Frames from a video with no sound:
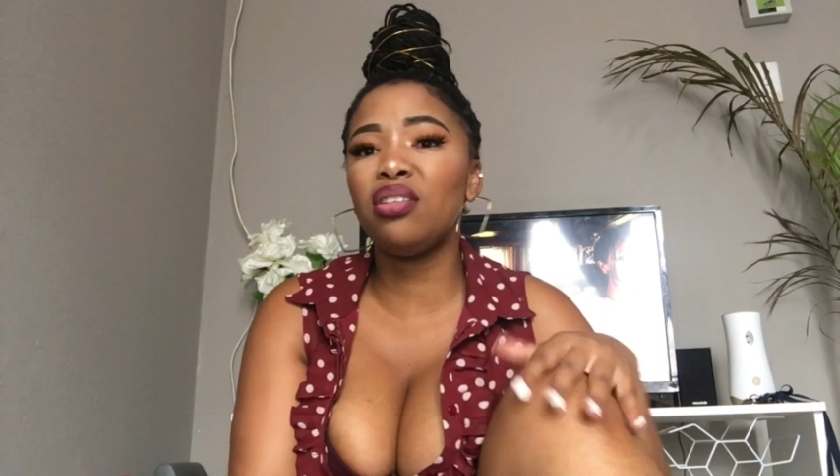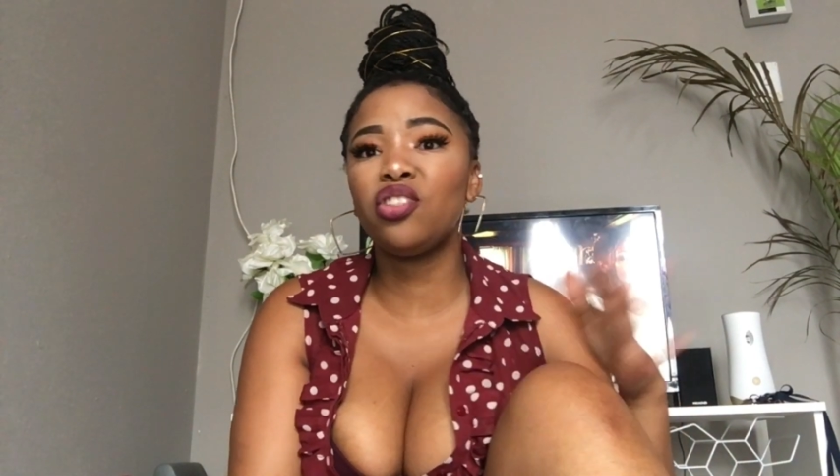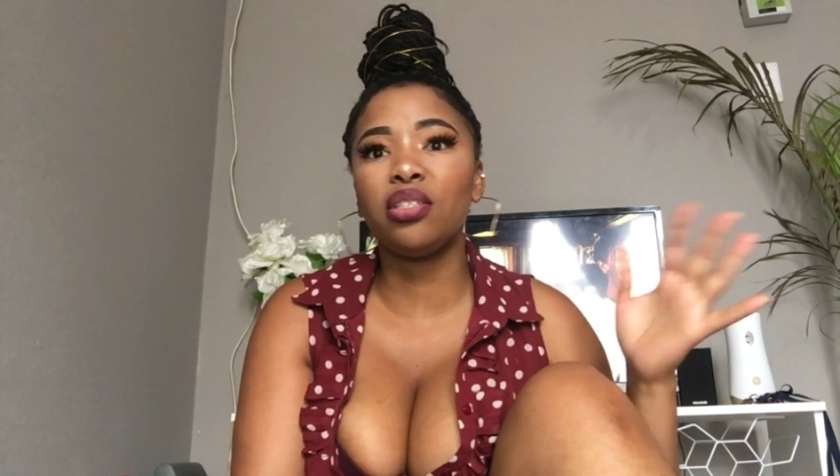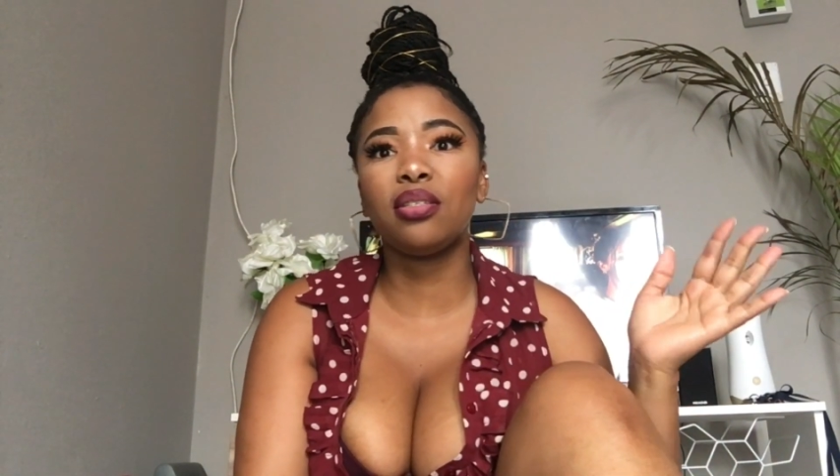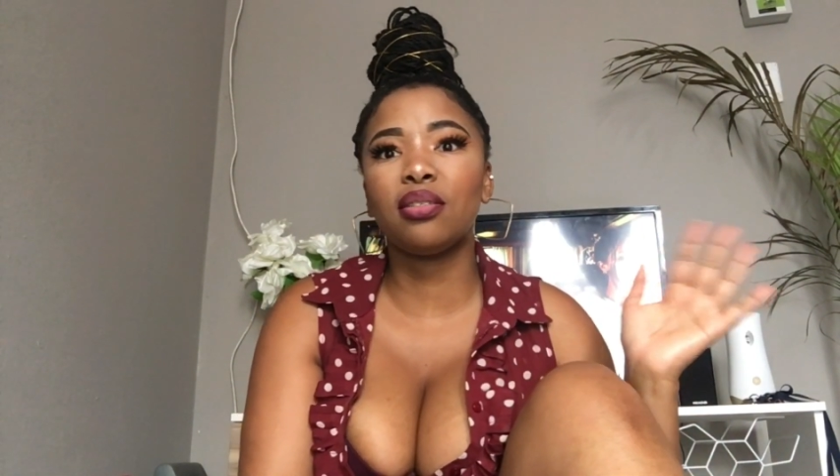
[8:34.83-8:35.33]

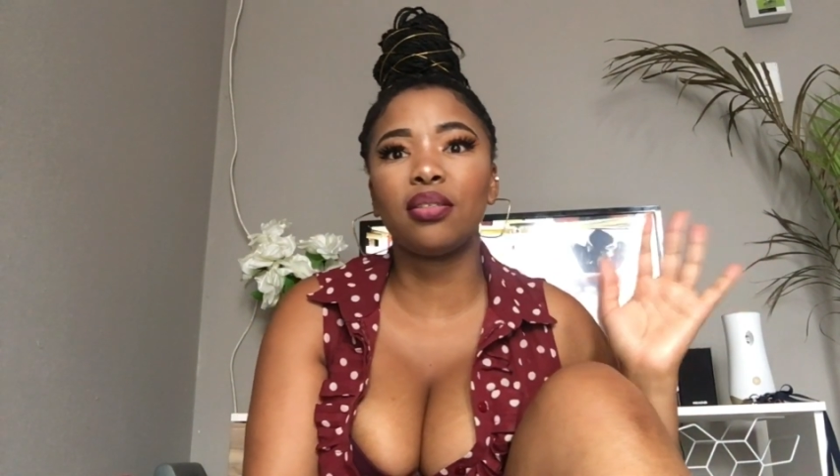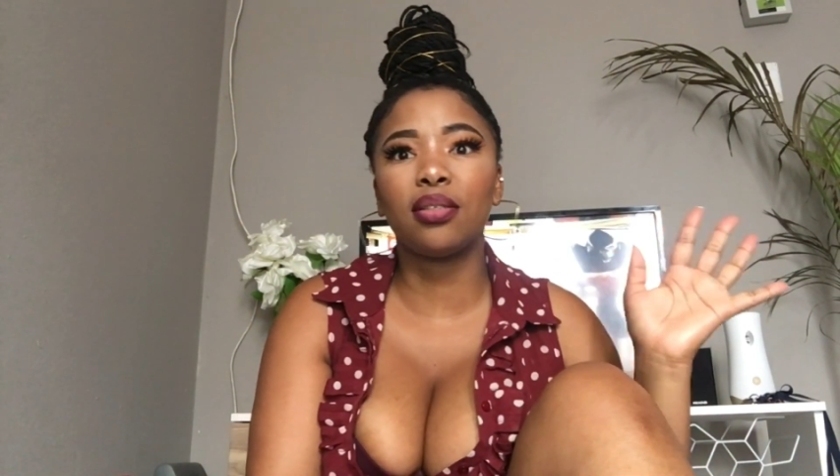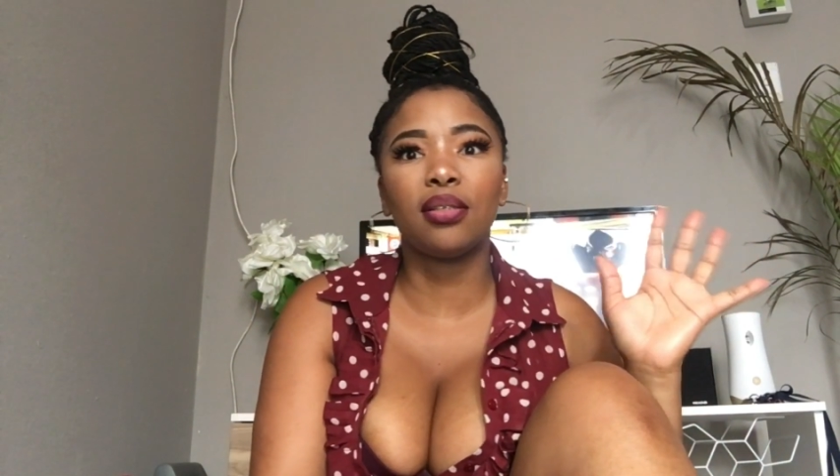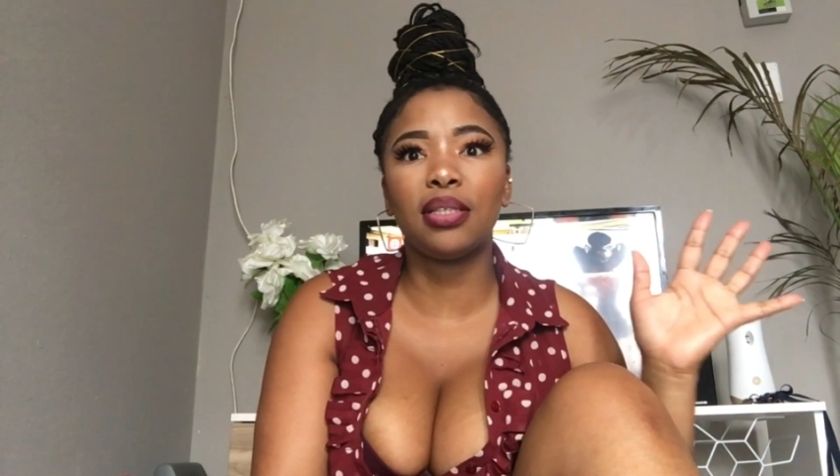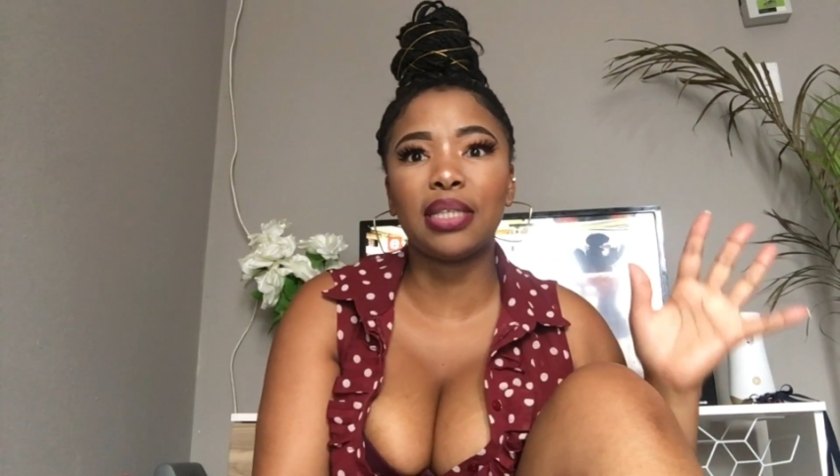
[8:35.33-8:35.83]
just
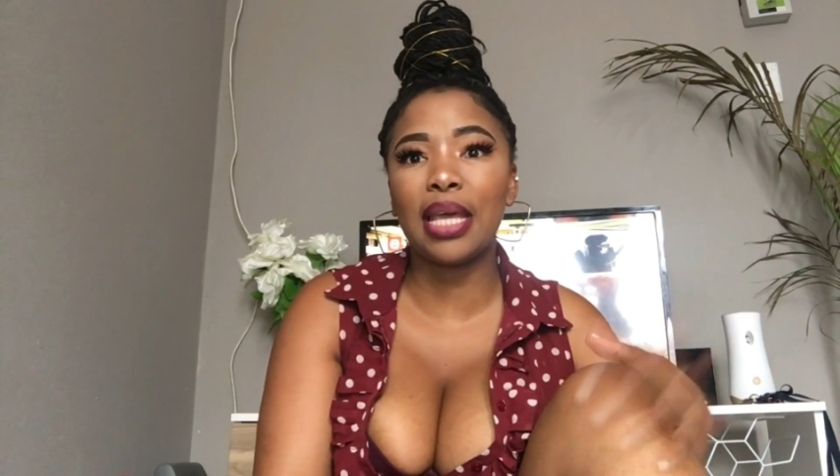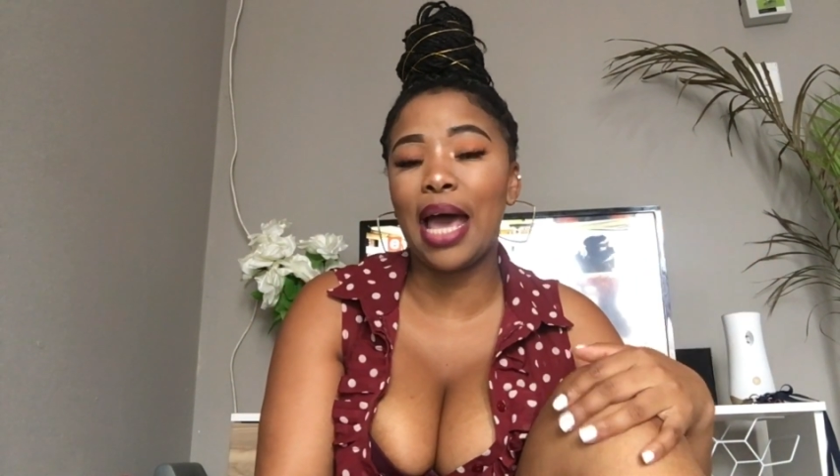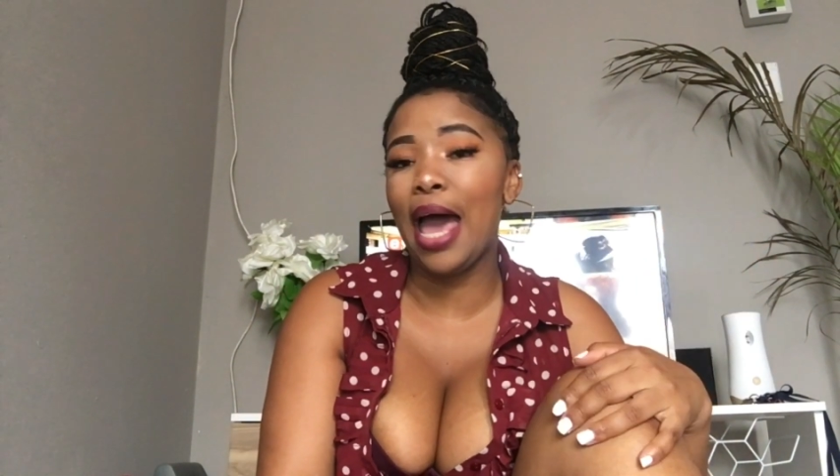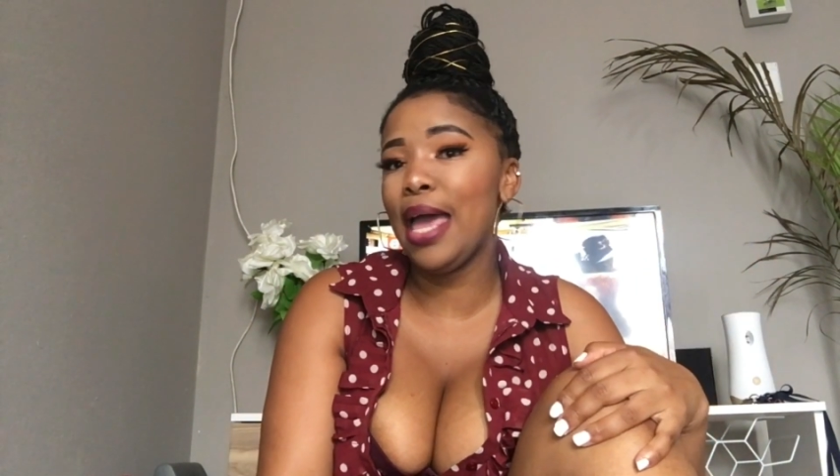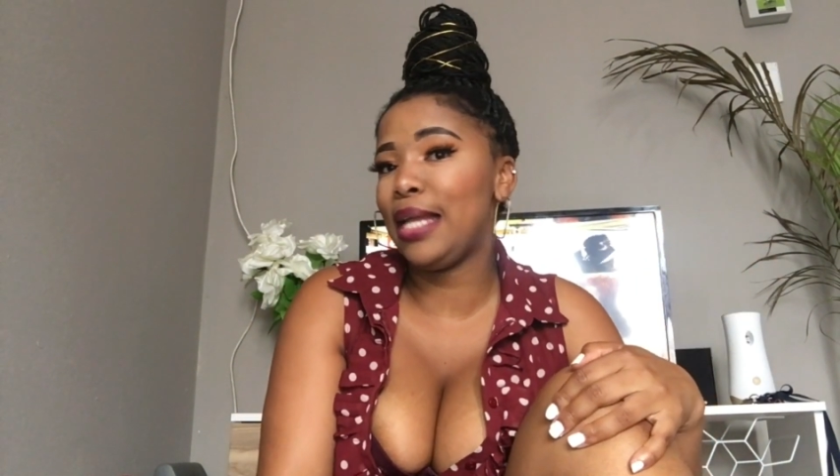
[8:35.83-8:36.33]
say
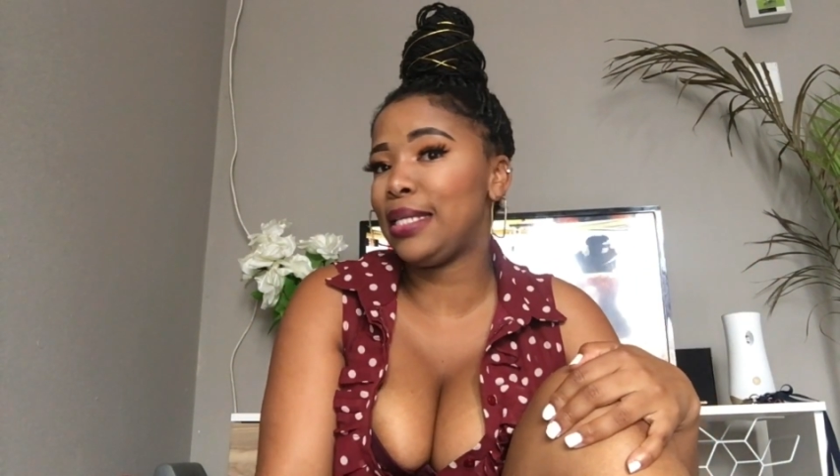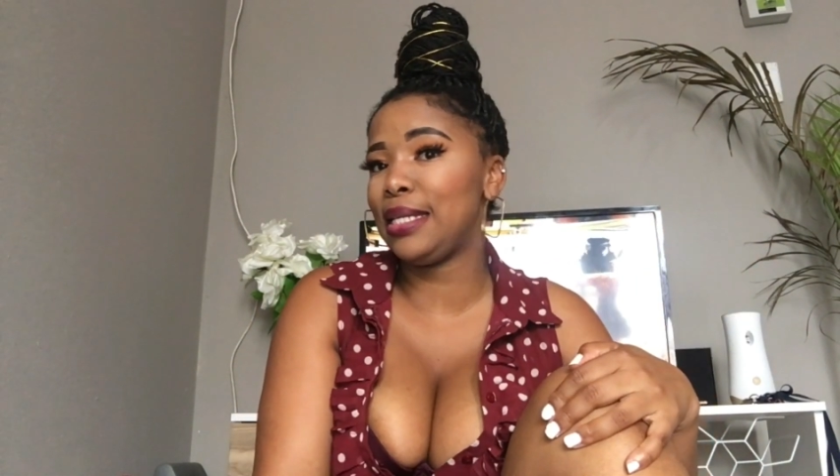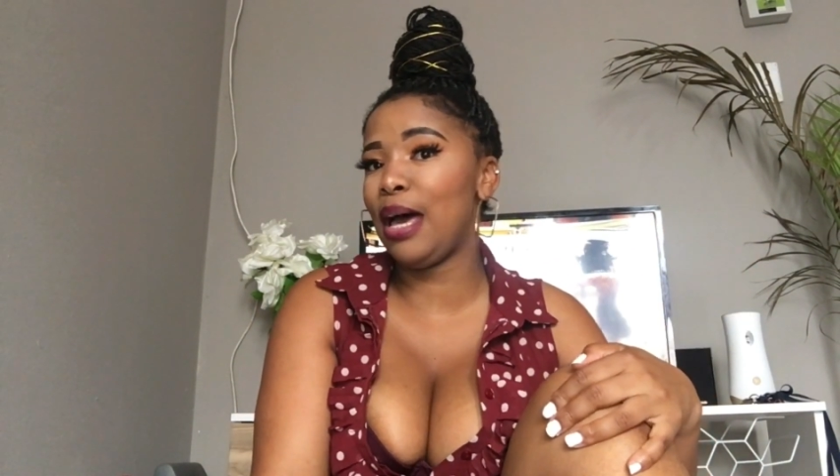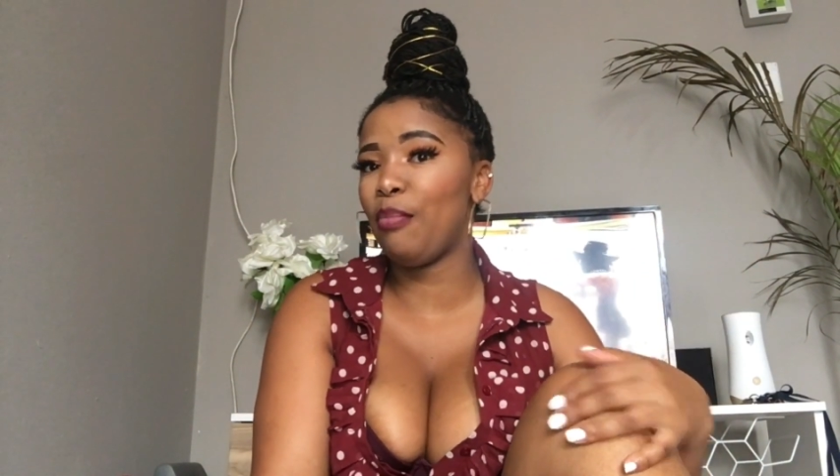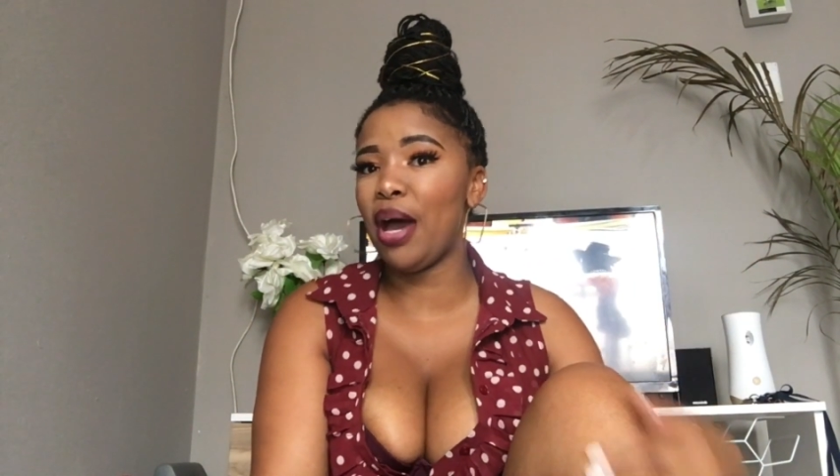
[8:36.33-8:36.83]
I am
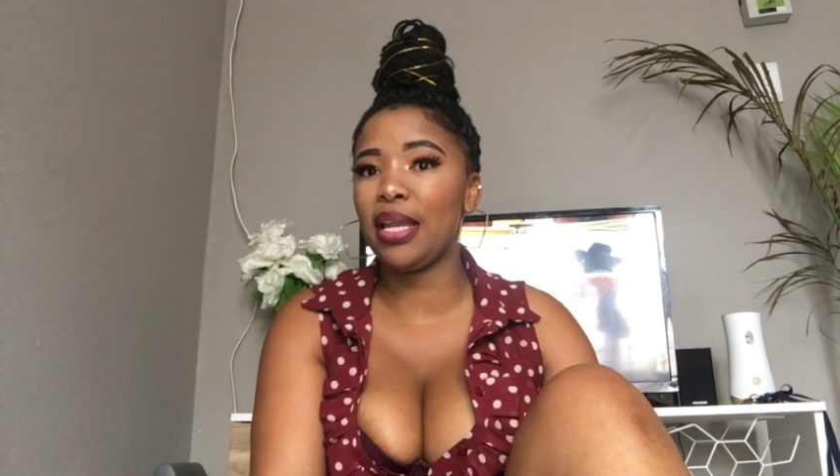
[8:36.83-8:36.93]
man,